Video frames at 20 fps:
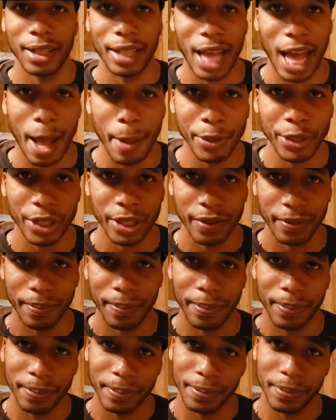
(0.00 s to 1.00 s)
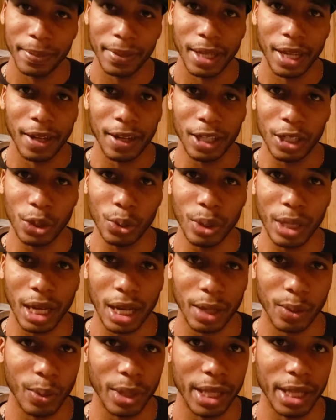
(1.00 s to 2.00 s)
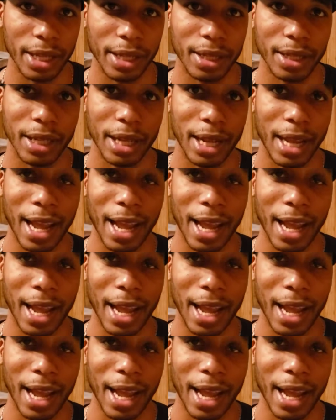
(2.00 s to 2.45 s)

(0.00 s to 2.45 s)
the option of a glue gun with it